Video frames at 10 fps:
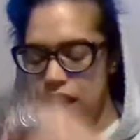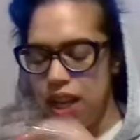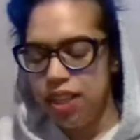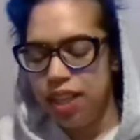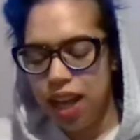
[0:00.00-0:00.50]

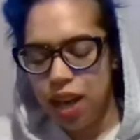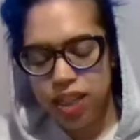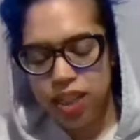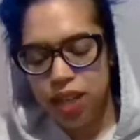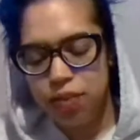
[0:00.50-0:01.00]
It's like how many
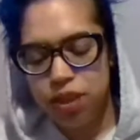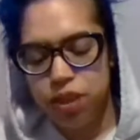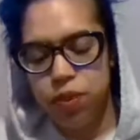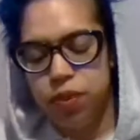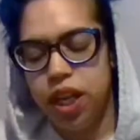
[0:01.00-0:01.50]
times the
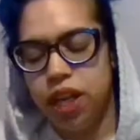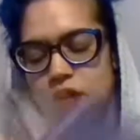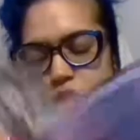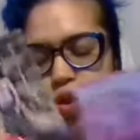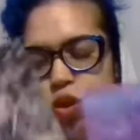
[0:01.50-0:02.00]
Spirit have
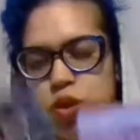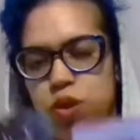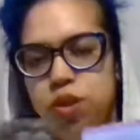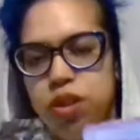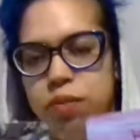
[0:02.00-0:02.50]
to show you
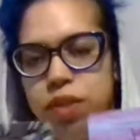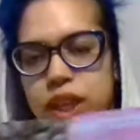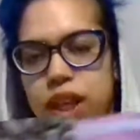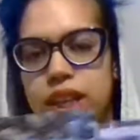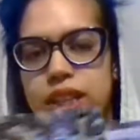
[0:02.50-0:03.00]

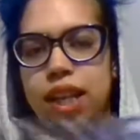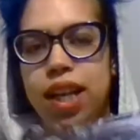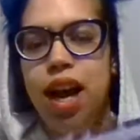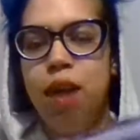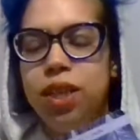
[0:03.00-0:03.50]
something? It's like
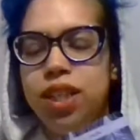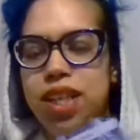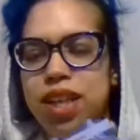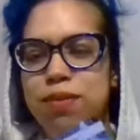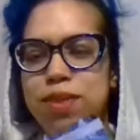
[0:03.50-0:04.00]
how many
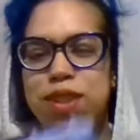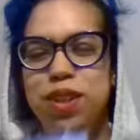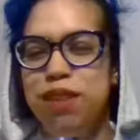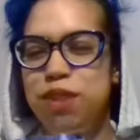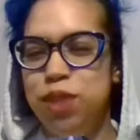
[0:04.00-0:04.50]
times do you
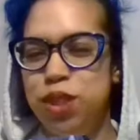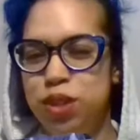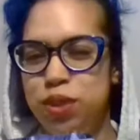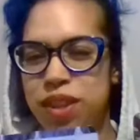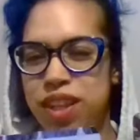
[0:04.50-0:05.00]
have to be
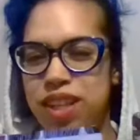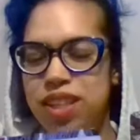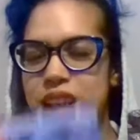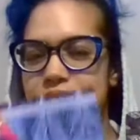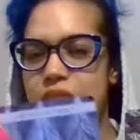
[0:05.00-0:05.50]
shown this?
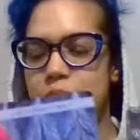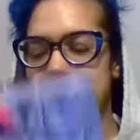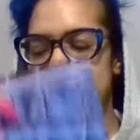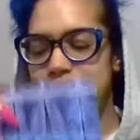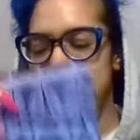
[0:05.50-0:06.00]
How many
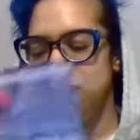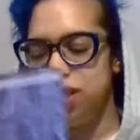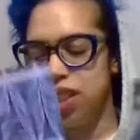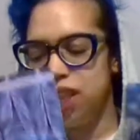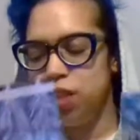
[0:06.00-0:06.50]
times does
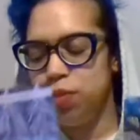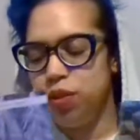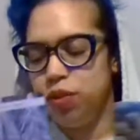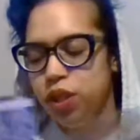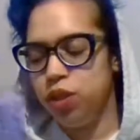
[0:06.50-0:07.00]
this have to be
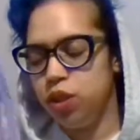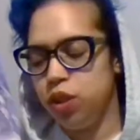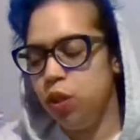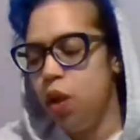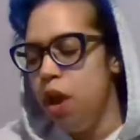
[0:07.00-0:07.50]
revealed to
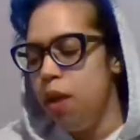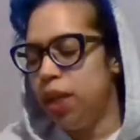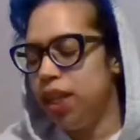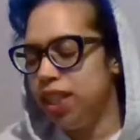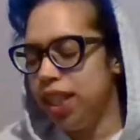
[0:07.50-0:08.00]
you?
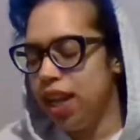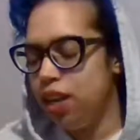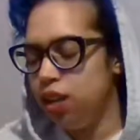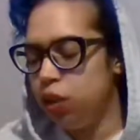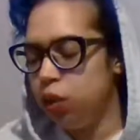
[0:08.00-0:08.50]
Because
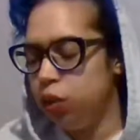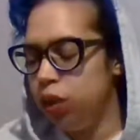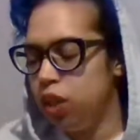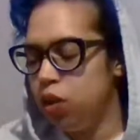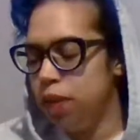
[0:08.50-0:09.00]
again, through
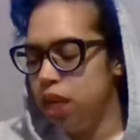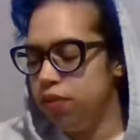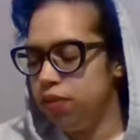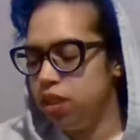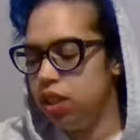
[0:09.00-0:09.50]
little
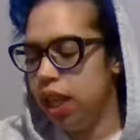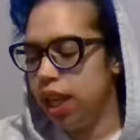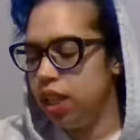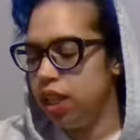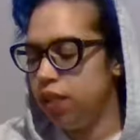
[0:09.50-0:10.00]
manifest, like
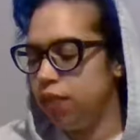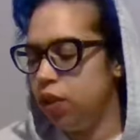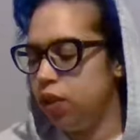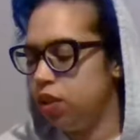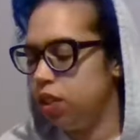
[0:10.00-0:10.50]
I feel
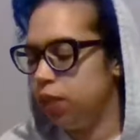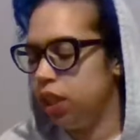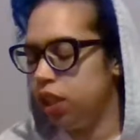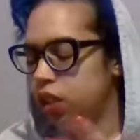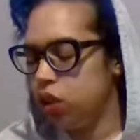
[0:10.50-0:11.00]
there's something
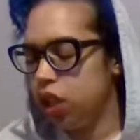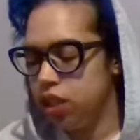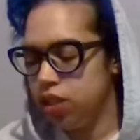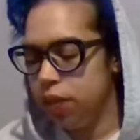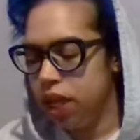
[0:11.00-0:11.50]
that you're trying
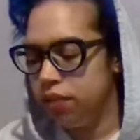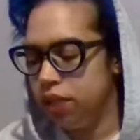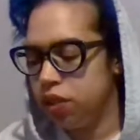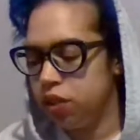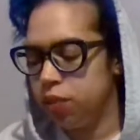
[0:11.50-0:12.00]
to
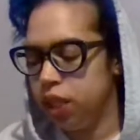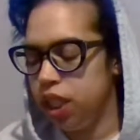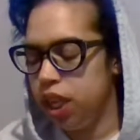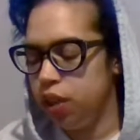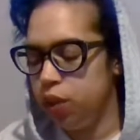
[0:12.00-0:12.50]
manifest or something
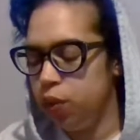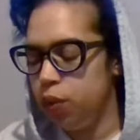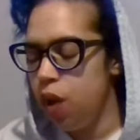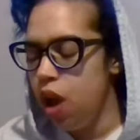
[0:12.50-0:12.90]
that you